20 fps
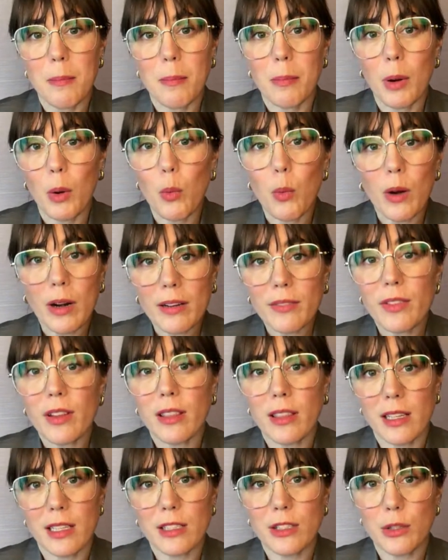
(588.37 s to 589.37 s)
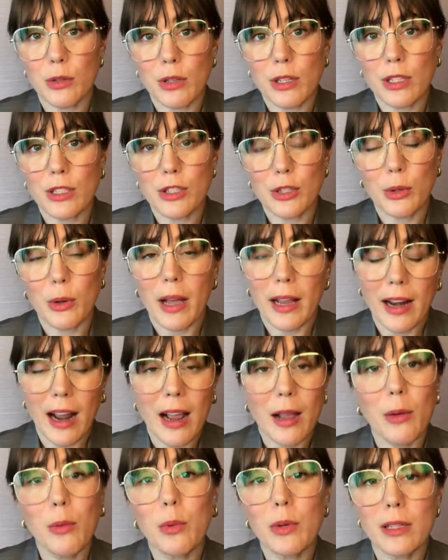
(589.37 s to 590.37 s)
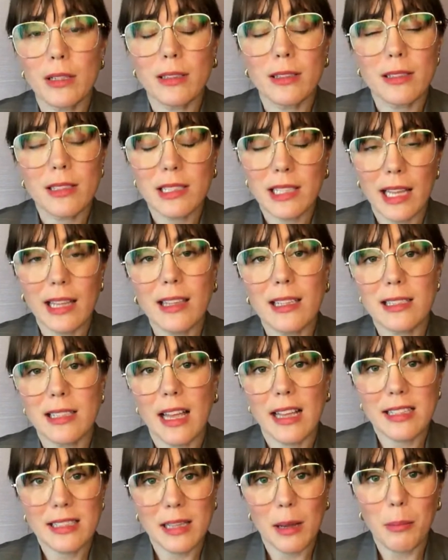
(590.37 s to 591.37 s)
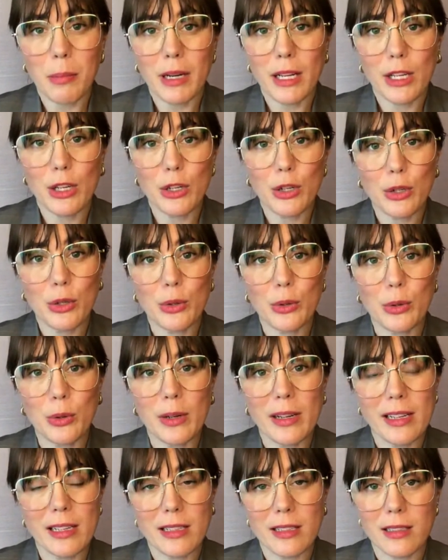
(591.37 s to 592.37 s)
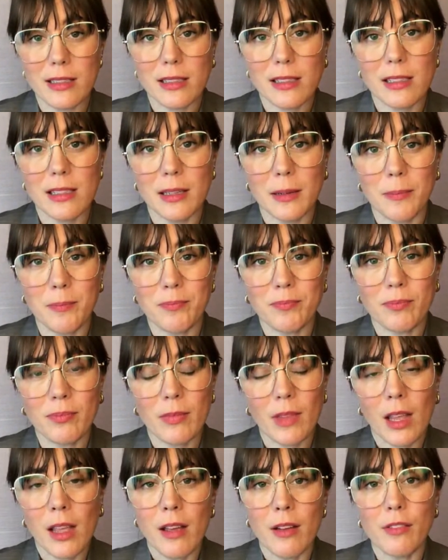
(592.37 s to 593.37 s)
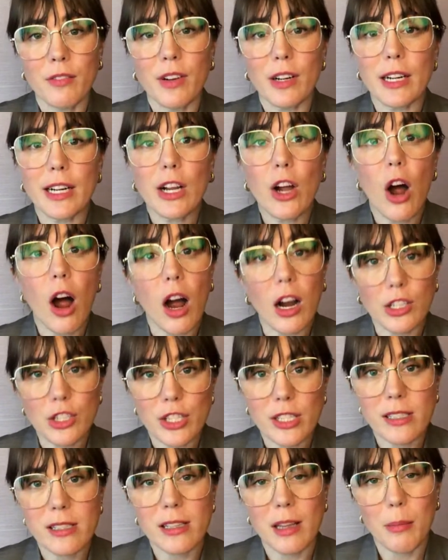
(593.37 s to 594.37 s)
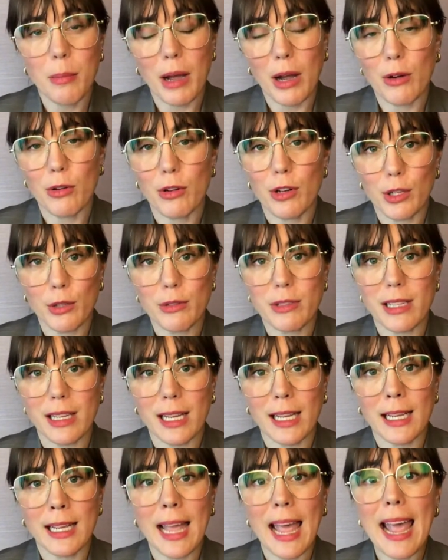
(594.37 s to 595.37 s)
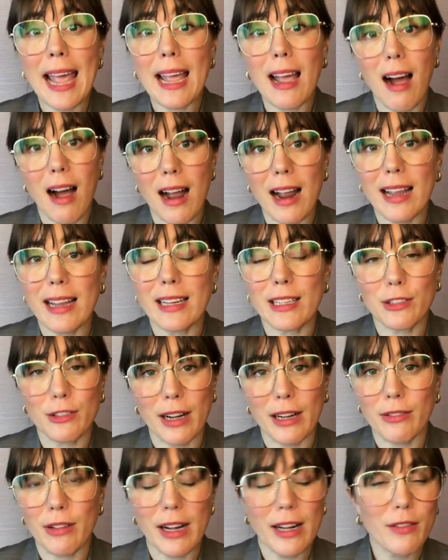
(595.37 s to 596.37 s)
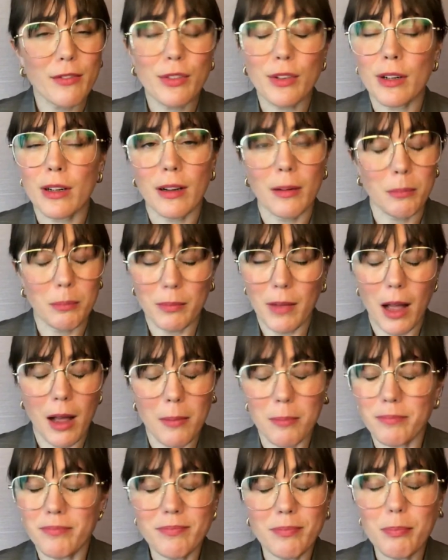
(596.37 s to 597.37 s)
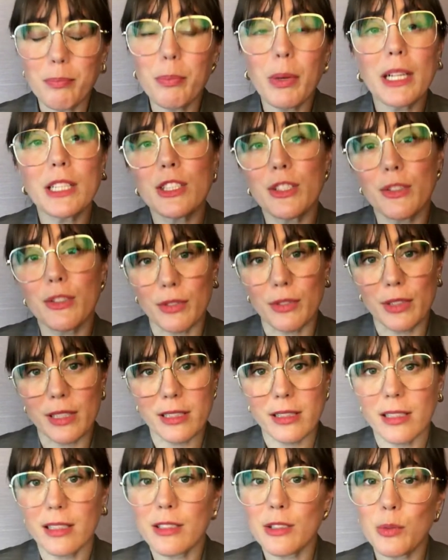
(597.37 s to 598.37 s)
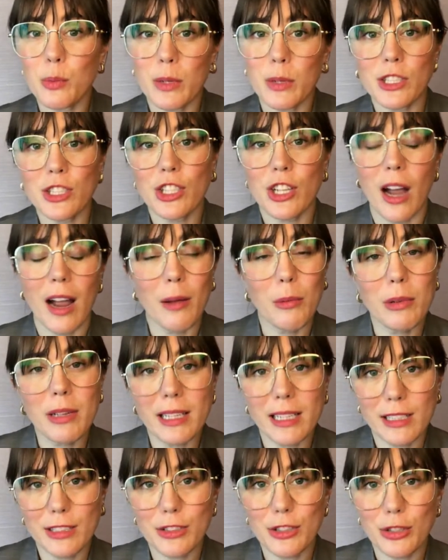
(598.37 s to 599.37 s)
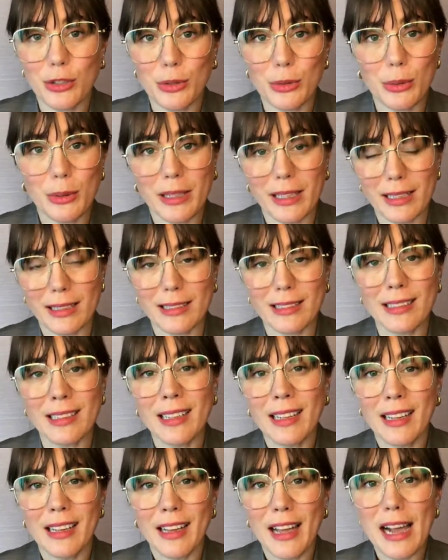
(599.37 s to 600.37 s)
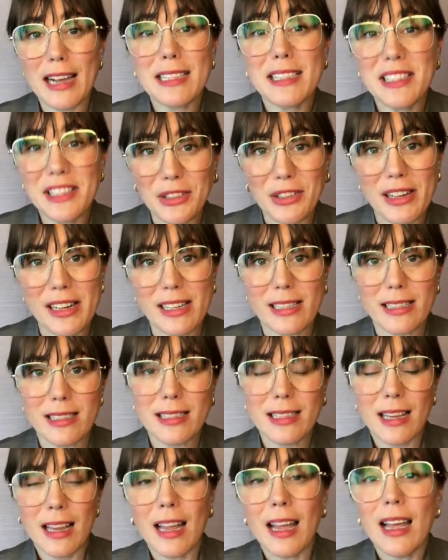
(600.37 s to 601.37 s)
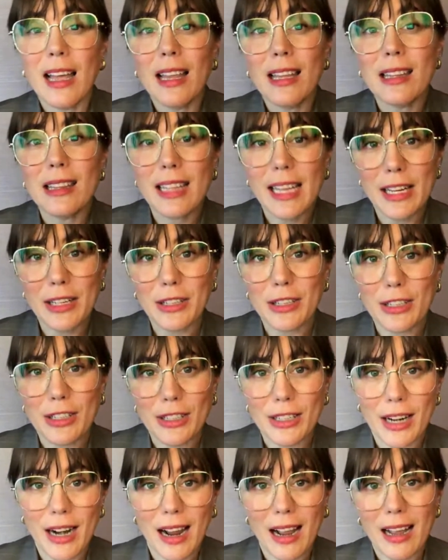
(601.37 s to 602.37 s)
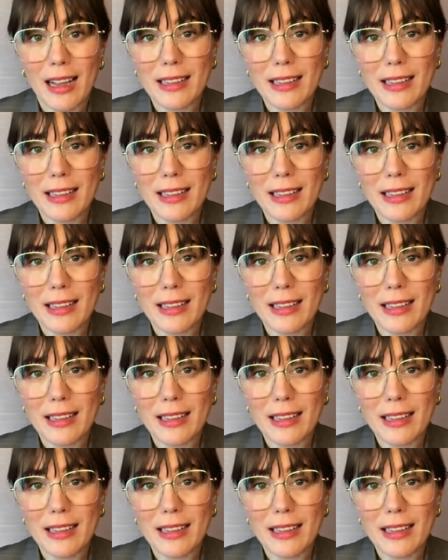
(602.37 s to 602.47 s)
But one of the things you can do, and I will say this as somebody who is very cautious about using AI in grant writing for a bunch of reasons, which I will get into in a series later